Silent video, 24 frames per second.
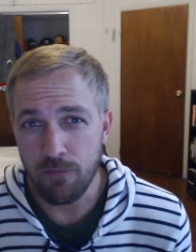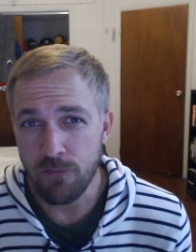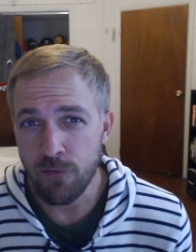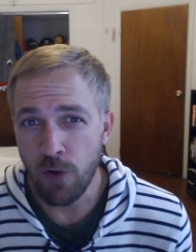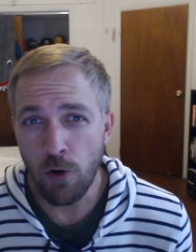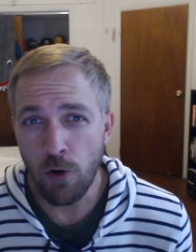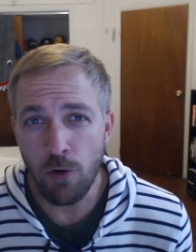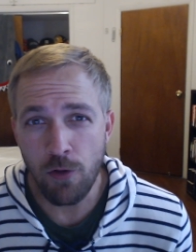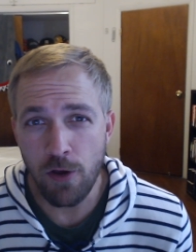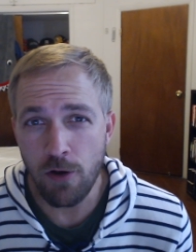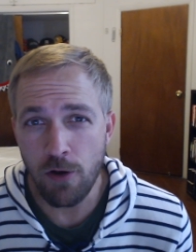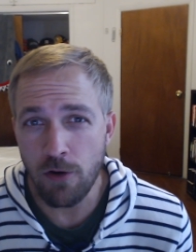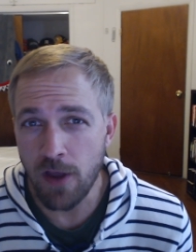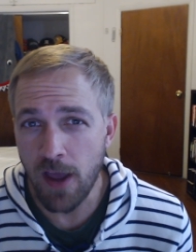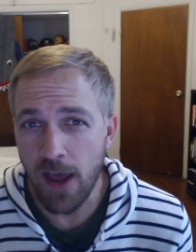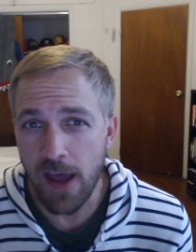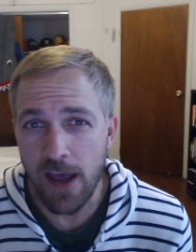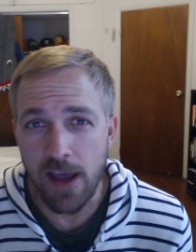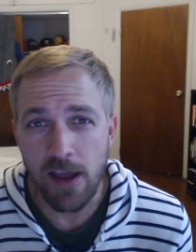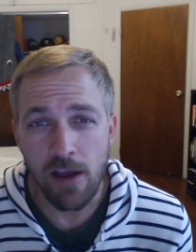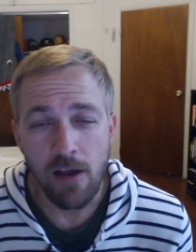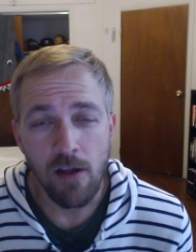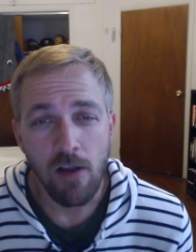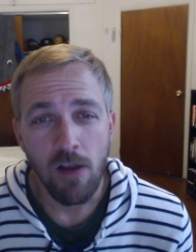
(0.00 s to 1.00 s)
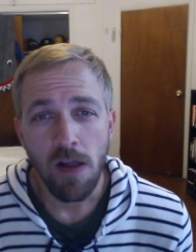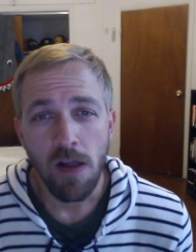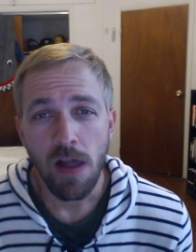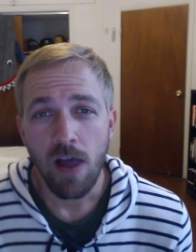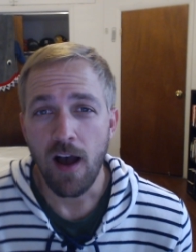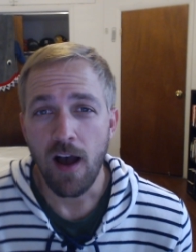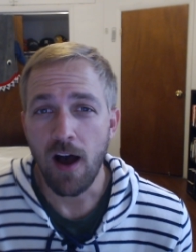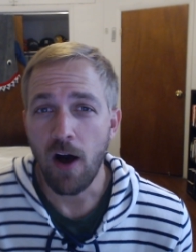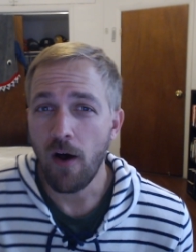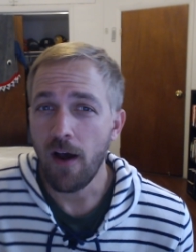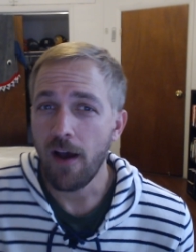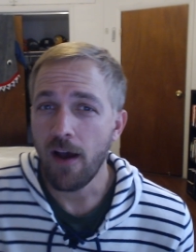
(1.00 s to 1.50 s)
Totally okay.
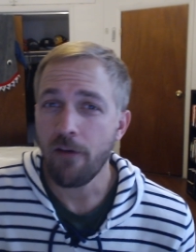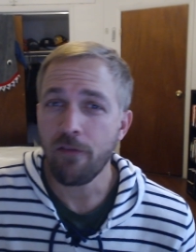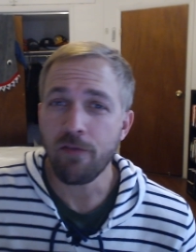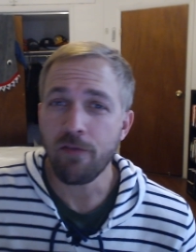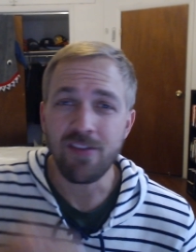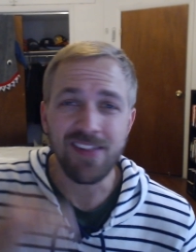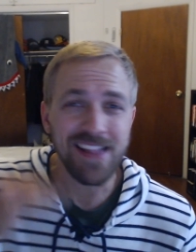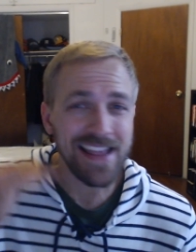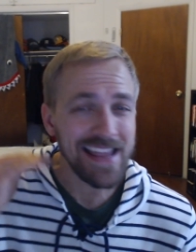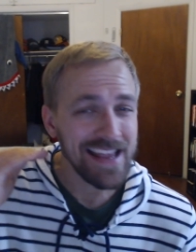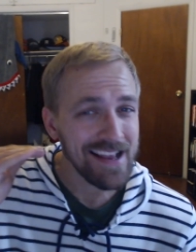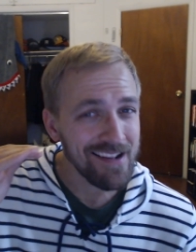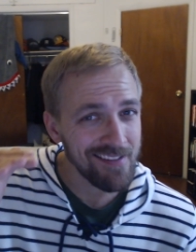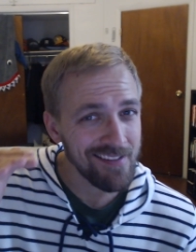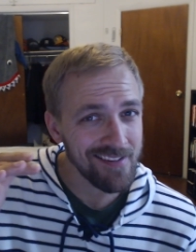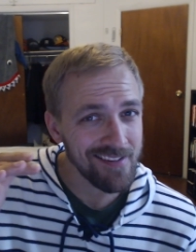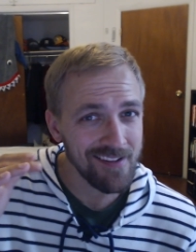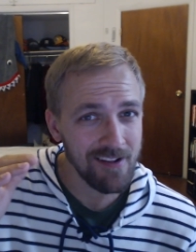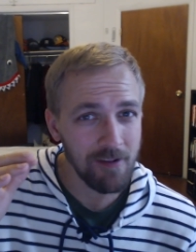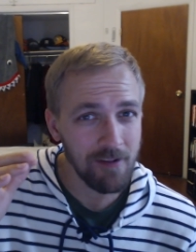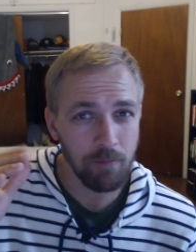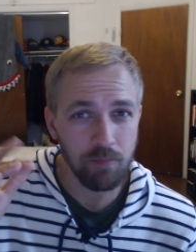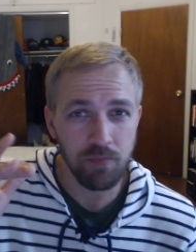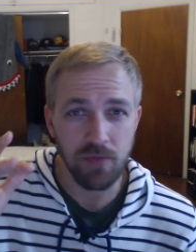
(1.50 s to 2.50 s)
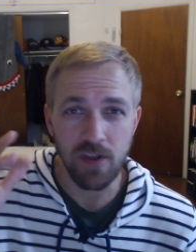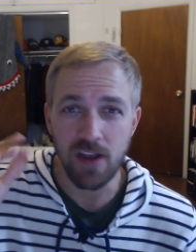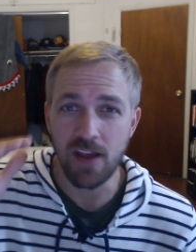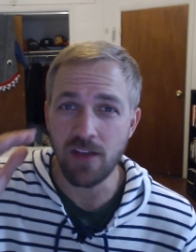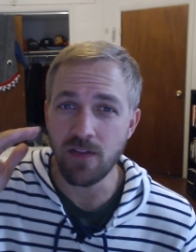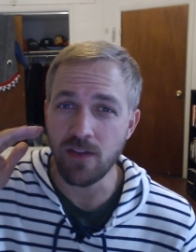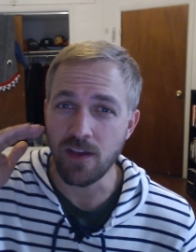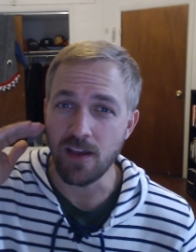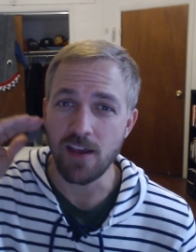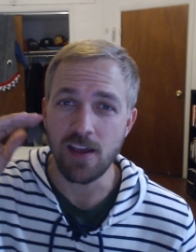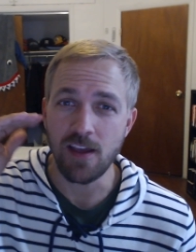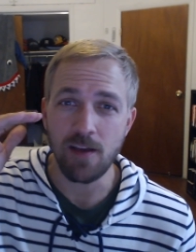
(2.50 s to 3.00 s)
I'll have links
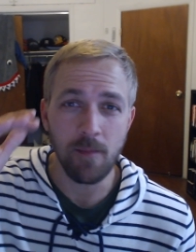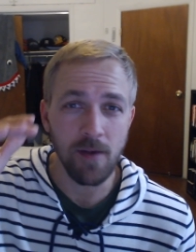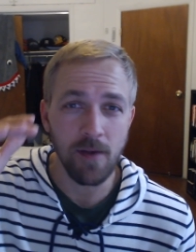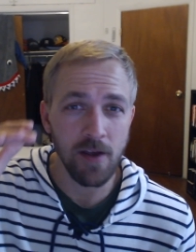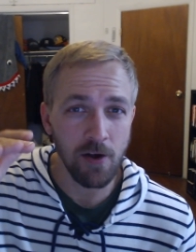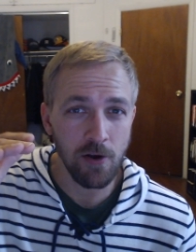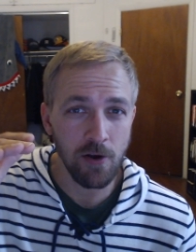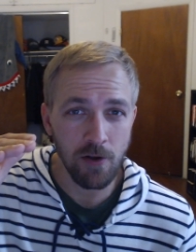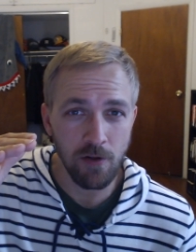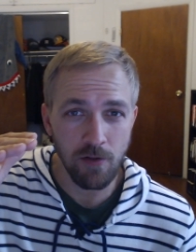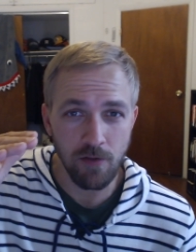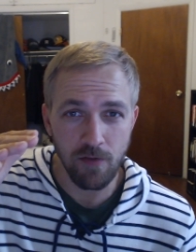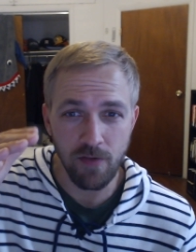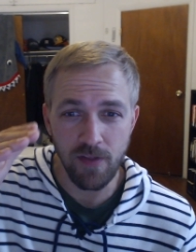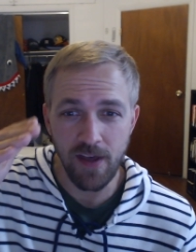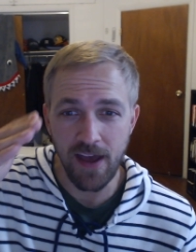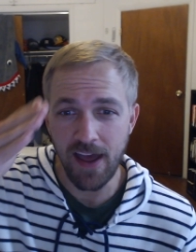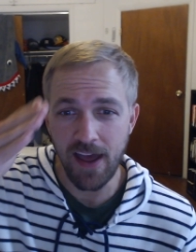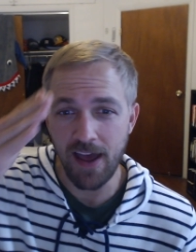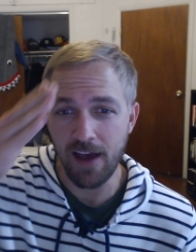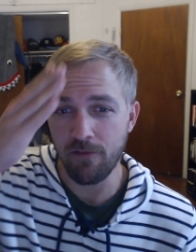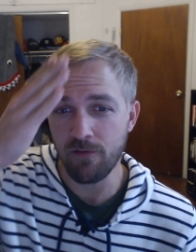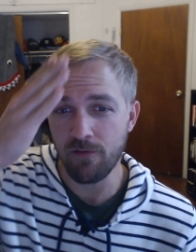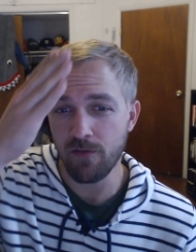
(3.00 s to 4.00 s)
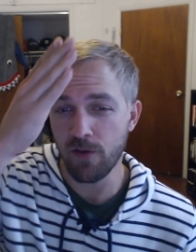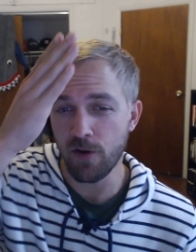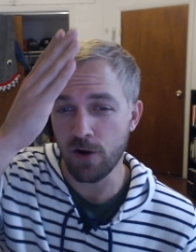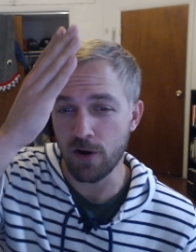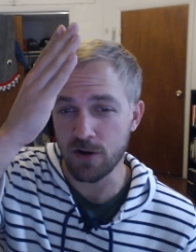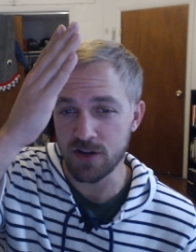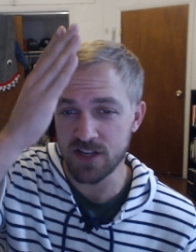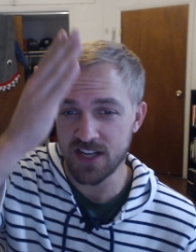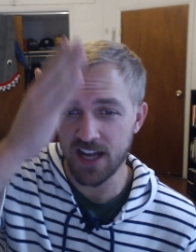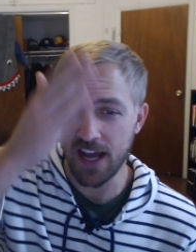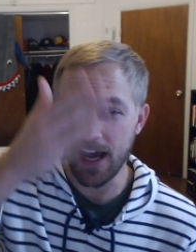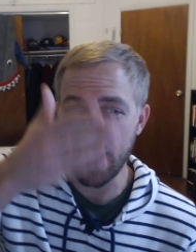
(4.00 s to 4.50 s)
in the email
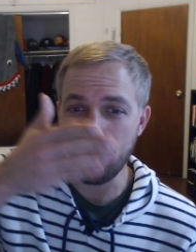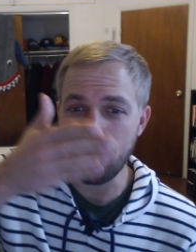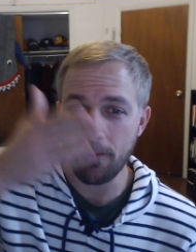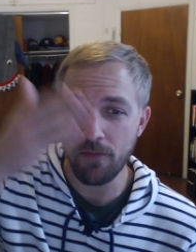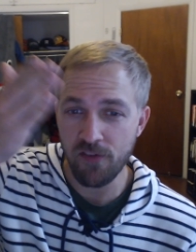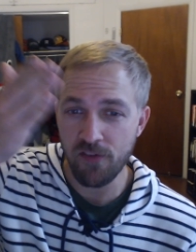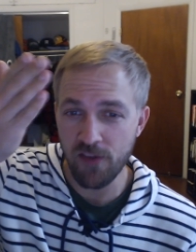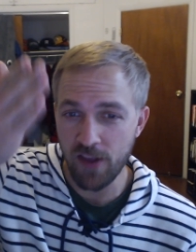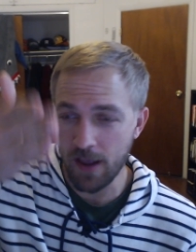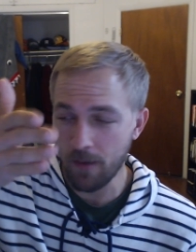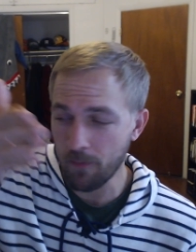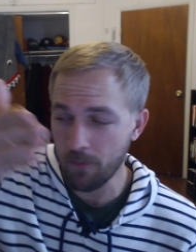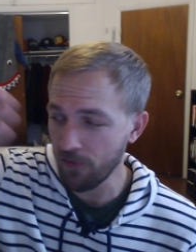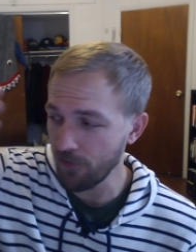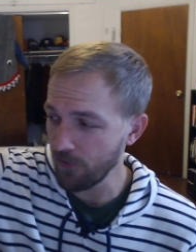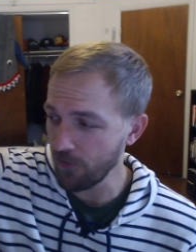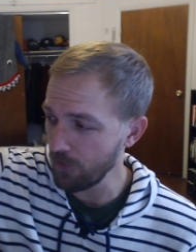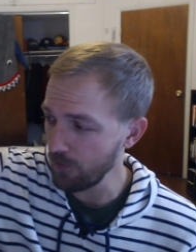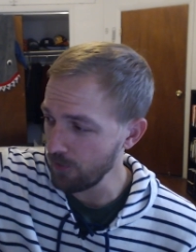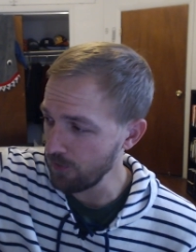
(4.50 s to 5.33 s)
there are timestamps